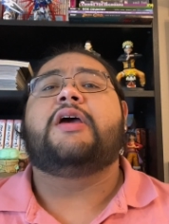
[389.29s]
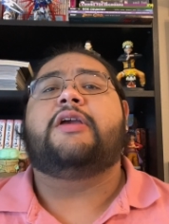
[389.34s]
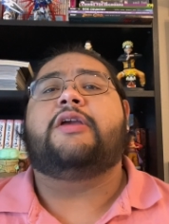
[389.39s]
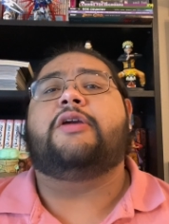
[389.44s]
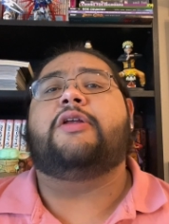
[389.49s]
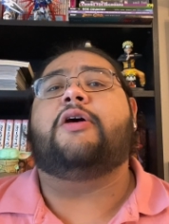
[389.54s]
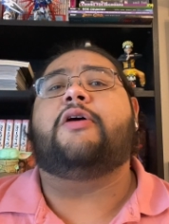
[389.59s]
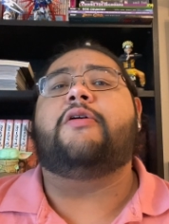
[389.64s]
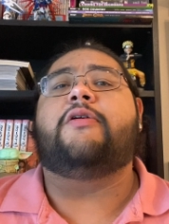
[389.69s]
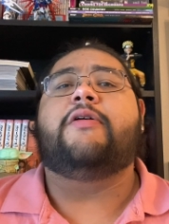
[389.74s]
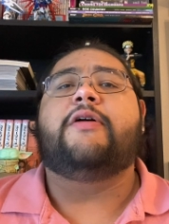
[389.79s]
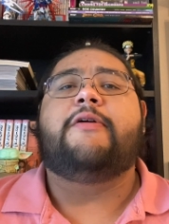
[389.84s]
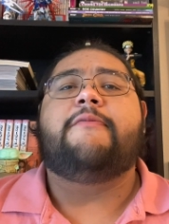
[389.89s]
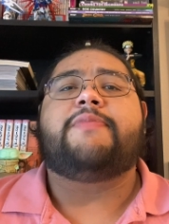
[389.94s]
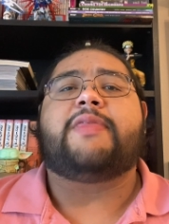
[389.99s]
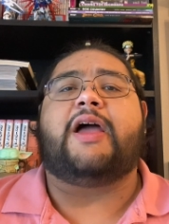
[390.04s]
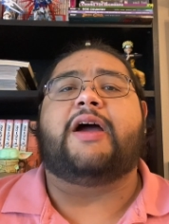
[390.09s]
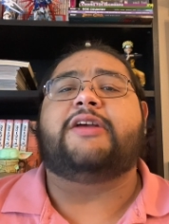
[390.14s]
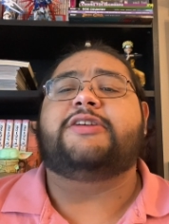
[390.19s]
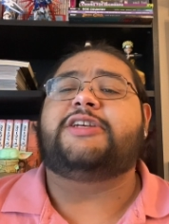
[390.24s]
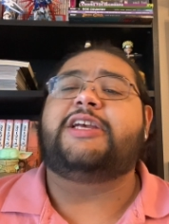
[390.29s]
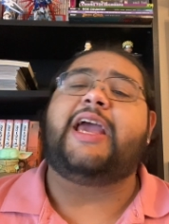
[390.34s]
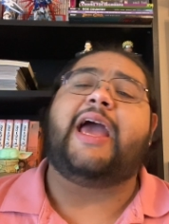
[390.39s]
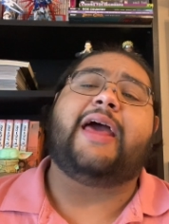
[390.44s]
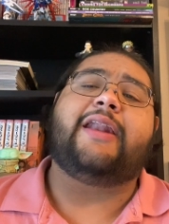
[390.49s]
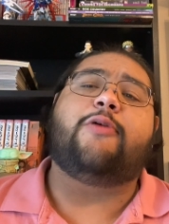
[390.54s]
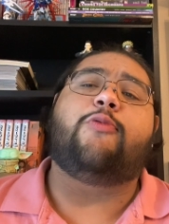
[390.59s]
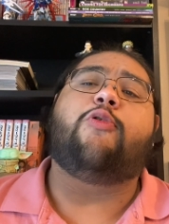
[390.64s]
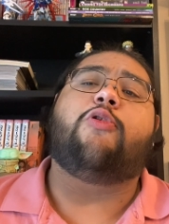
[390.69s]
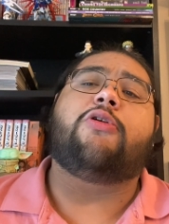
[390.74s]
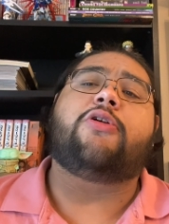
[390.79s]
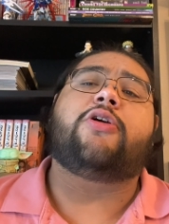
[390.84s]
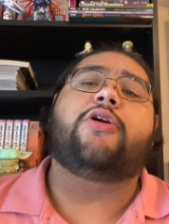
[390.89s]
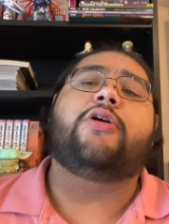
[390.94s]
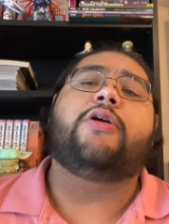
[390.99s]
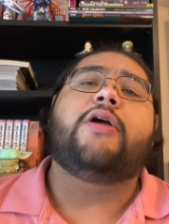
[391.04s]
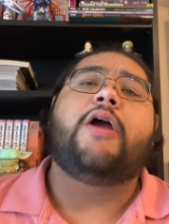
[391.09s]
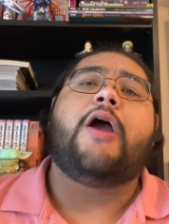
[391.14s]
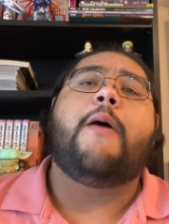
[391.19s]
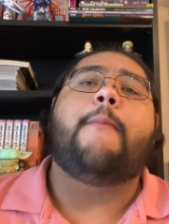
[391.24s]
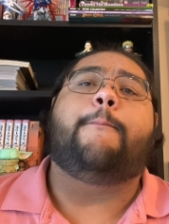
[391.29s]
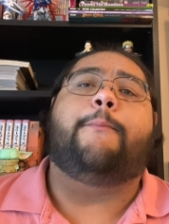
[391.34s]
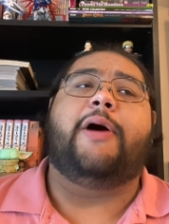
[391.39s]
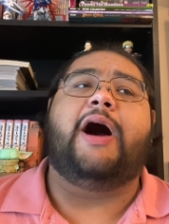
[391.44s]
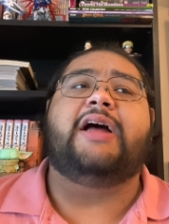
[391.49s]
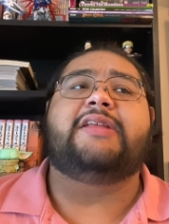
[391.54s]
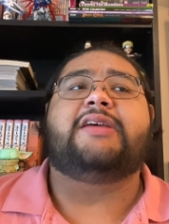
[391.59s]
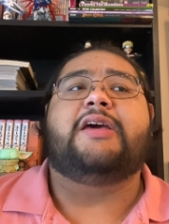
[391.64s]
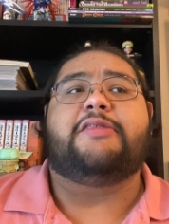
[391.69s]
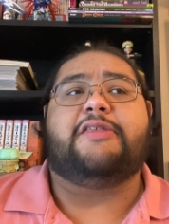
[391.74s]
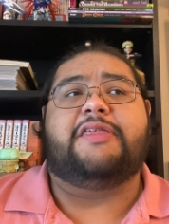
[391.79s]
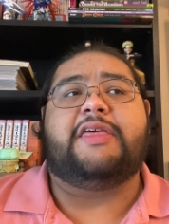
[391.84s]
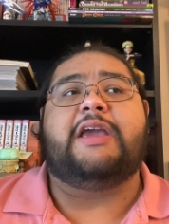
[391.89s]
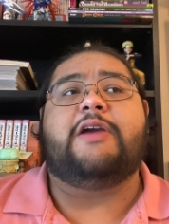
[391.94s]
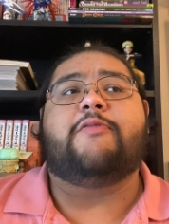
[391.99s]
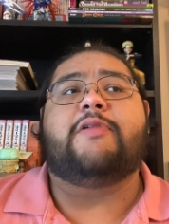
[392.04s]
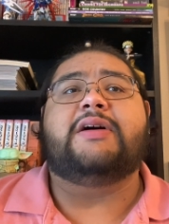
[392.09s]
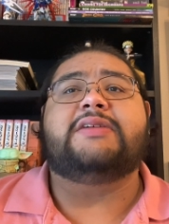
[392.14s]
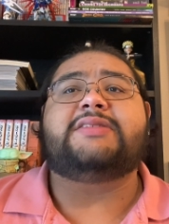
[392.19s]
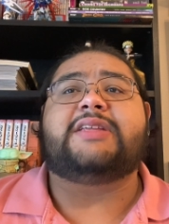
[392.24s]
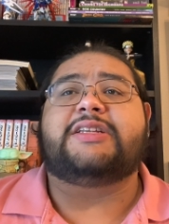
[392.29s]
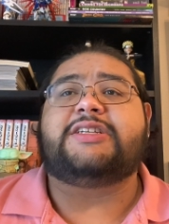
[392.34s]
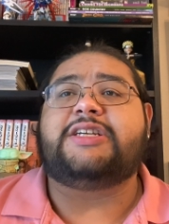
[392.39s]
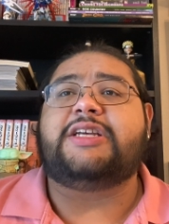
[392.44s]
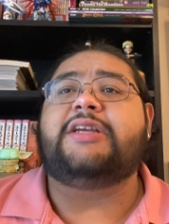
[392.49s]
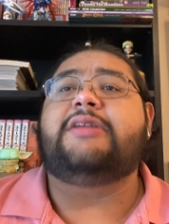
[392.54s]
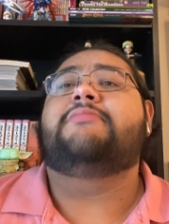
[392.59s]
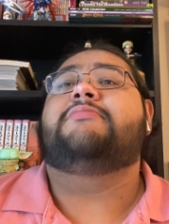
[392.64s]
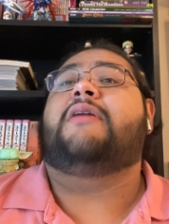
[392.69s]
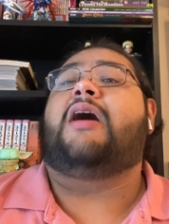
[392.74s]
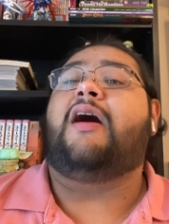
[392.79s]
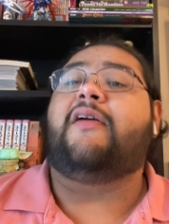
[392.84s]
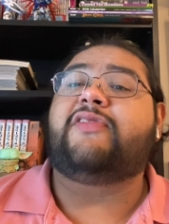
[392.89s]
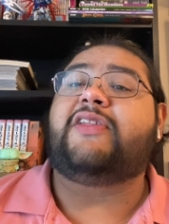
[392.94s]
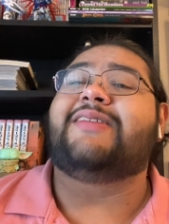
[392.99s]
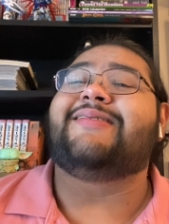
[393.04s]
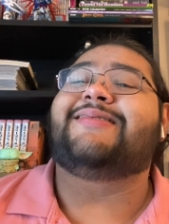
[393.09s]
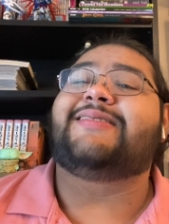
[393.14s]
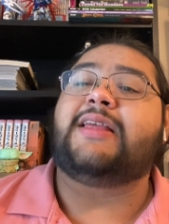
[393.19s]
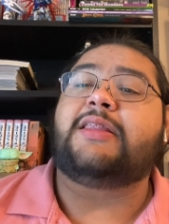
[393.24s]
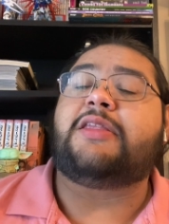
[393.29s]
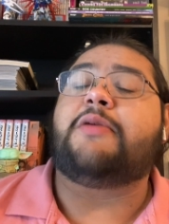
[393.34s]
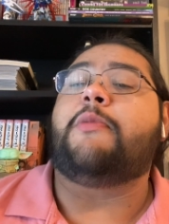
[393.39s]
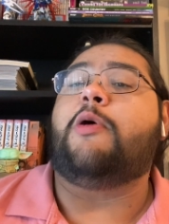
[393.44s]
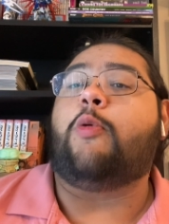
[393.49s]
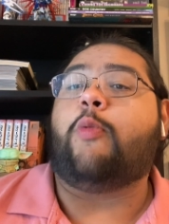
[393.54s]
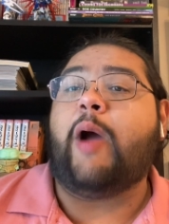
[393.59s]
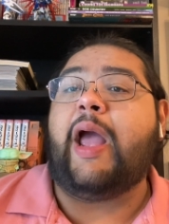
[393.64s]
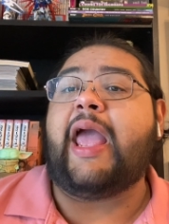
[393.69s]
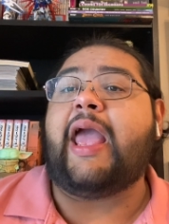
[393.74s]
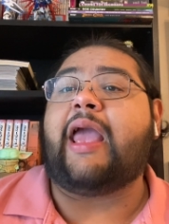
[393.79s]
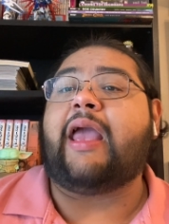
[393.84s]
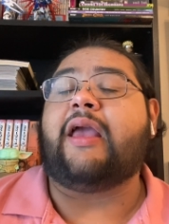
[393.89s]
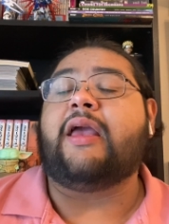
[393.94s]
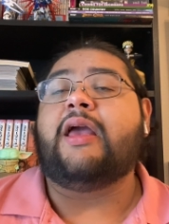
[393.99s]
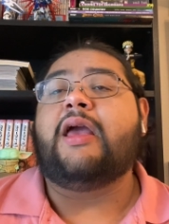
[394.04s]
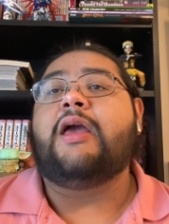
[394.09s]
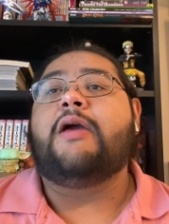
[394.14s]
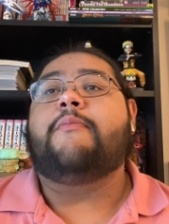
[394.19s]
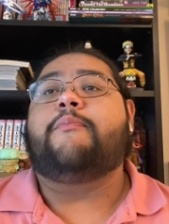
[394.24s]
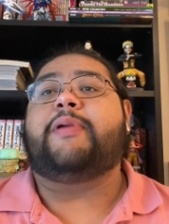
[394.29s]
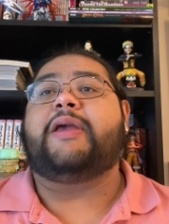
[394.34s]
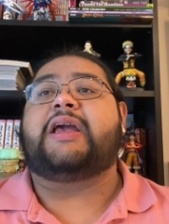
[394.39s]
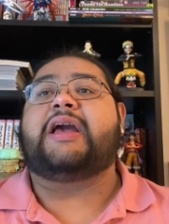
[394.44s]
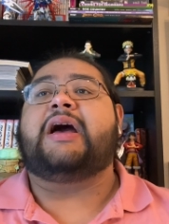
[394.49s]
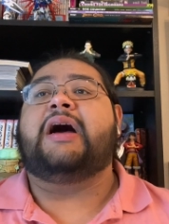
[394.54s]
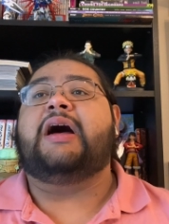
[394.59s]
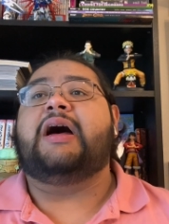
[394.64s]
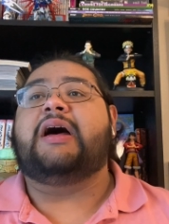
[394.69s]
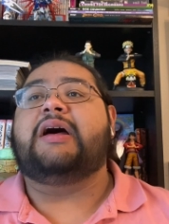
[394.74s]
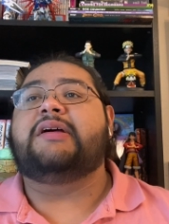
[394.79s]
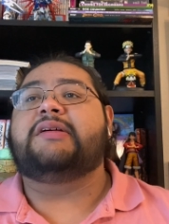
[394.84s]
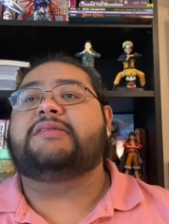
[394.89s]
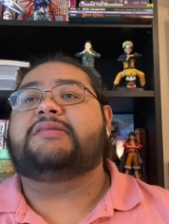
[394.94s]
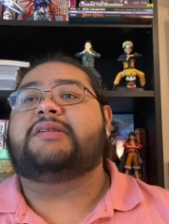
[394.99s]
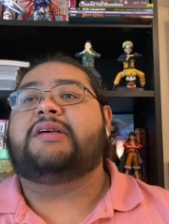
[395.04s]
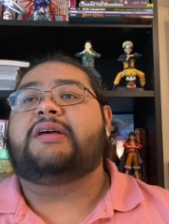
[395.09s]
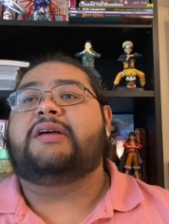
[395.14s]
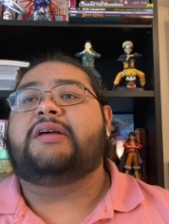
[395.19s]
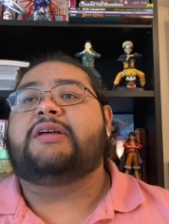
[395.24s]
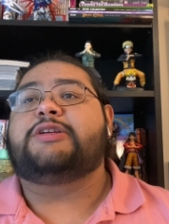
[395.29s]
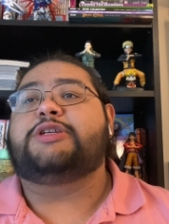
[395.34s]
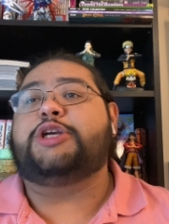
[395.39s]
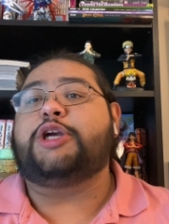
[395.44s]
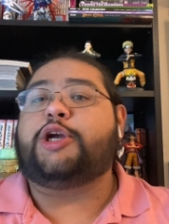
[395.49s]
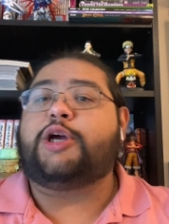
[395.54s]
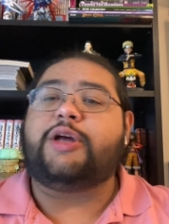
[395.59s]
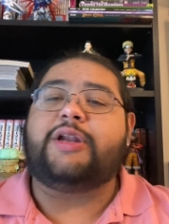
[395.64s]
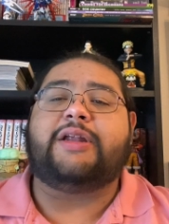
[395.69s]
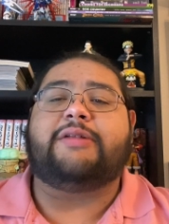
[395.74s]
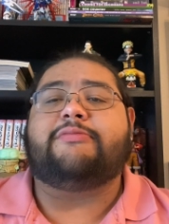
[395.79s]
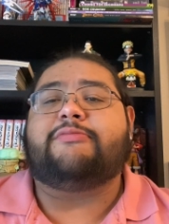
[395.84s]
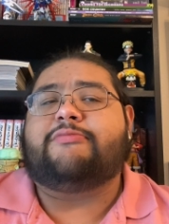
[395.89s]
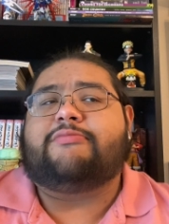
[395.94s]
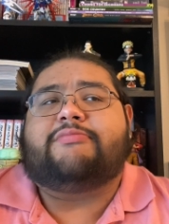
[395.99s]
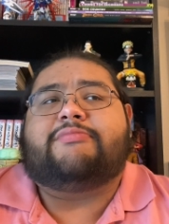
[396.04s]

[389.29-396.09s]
you know, that she had a warder, but the thing was that she often sent him away because she couldn't,